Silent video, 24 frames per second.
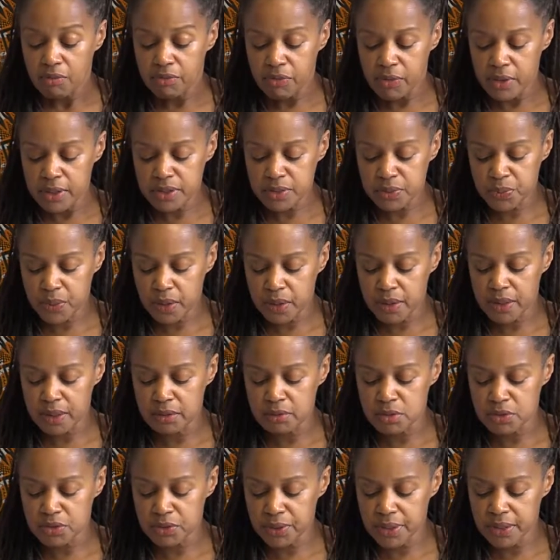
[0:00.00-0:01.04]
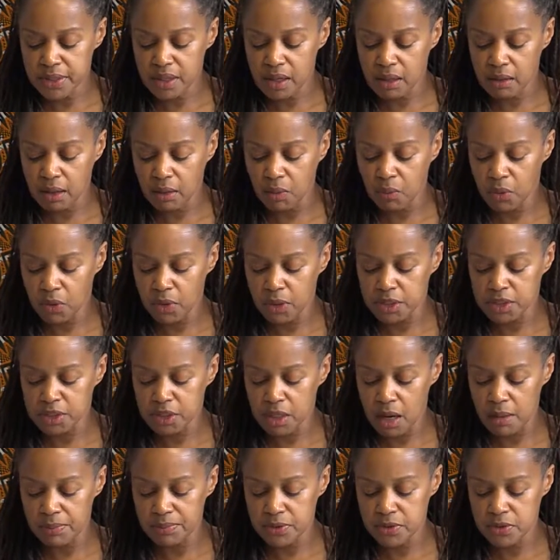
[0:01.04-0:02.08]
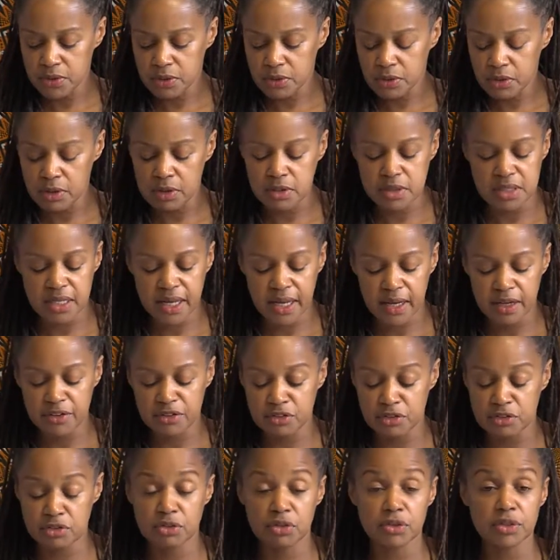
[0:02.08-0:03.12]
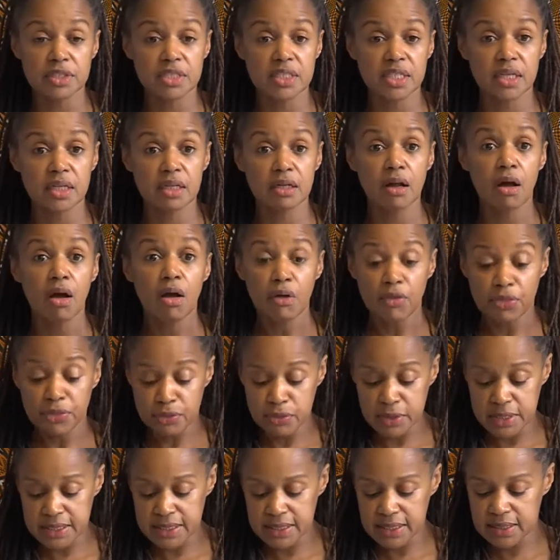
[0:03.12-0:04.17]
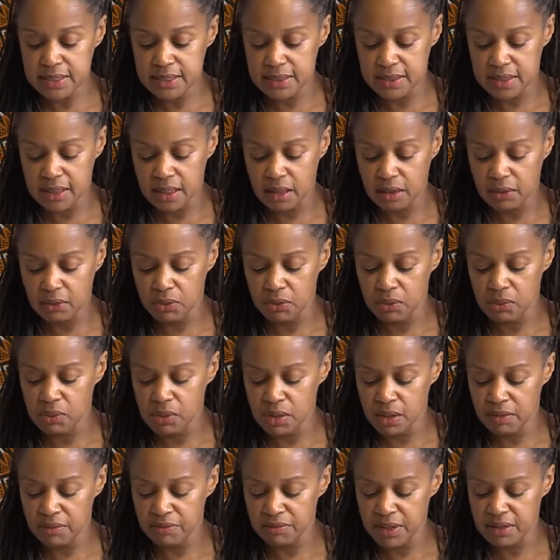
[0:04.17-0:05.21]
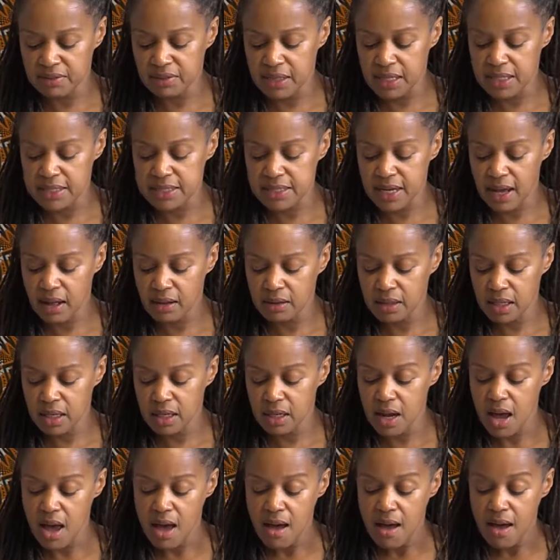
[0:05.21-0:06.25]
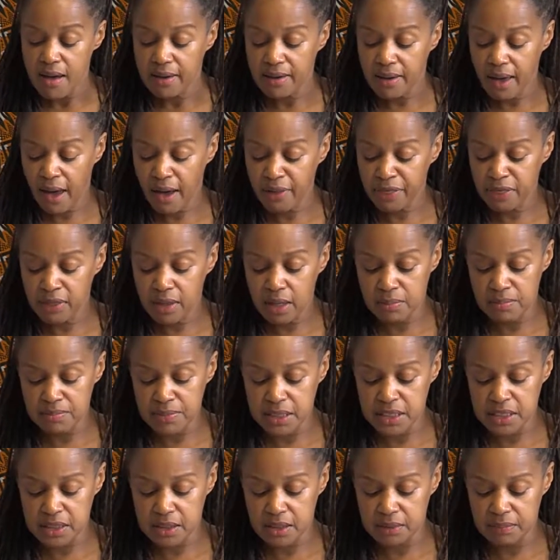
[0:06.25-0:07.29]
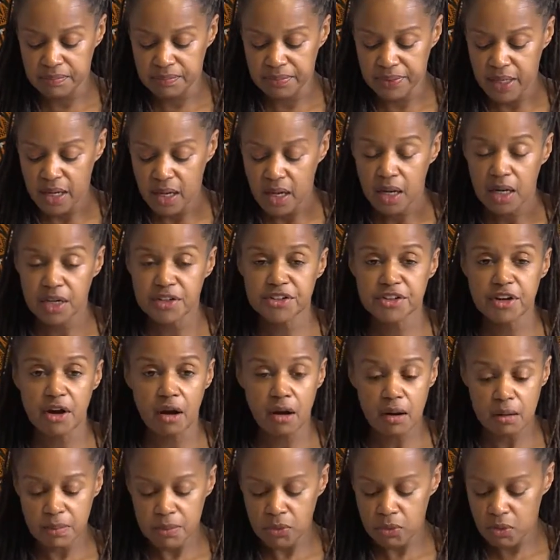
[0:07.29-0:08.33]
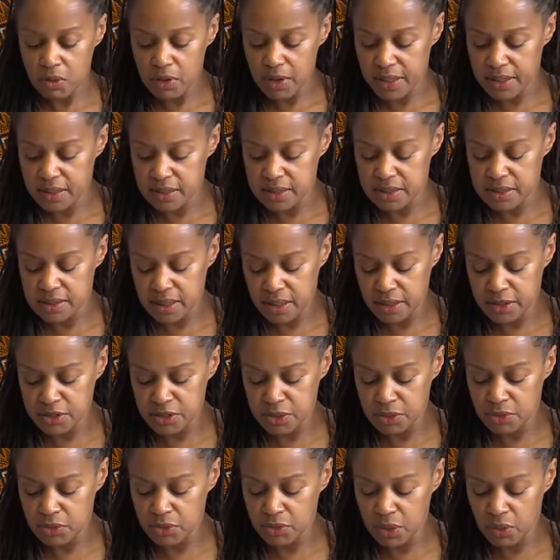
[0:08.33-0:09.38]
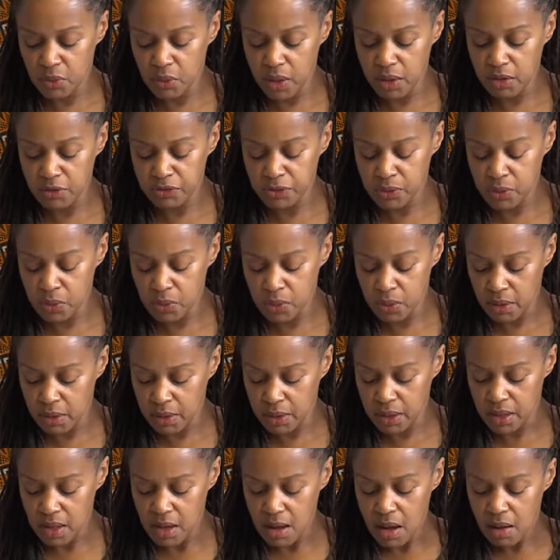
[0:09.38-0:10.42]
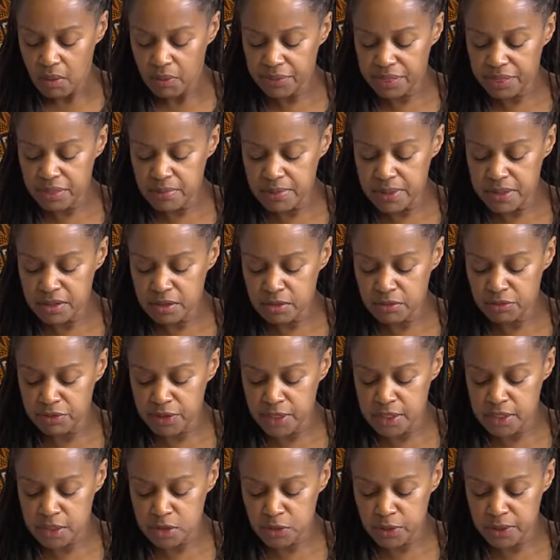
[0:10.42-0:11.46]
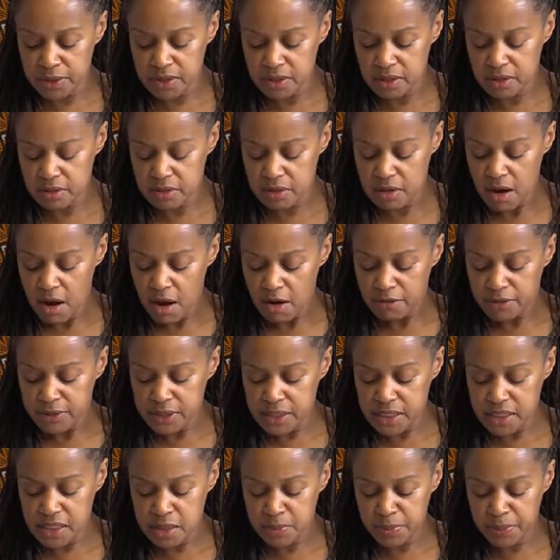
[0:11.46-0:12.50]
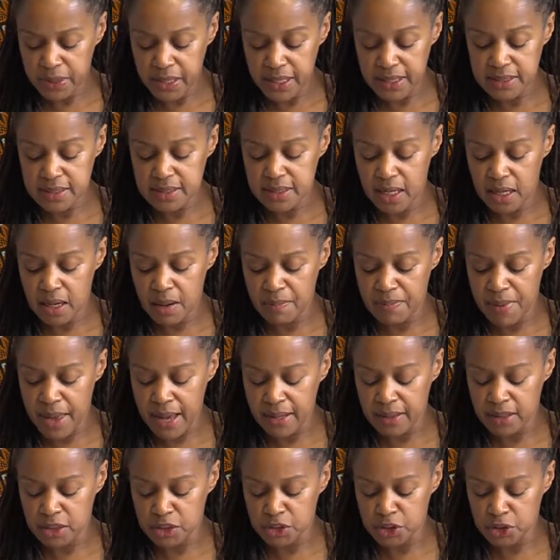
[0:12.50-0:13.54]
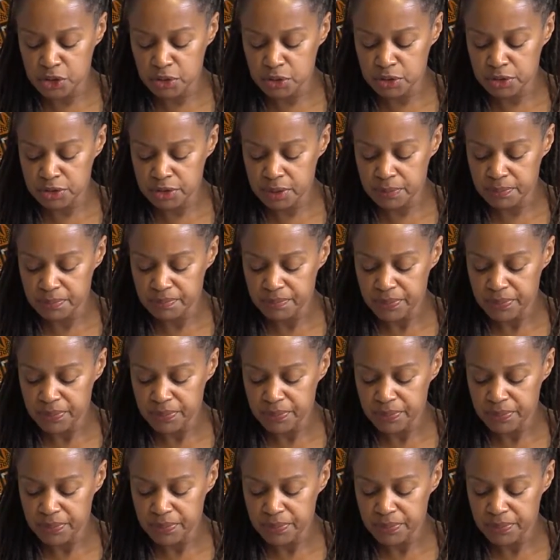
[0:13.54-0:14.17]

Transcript: voice work and storytelling workshop to girls ages 13 through 16 who lived at the Italian Catholic Mission, a charitable organization doing wonderful work with limited resources for displaced and abandoned children.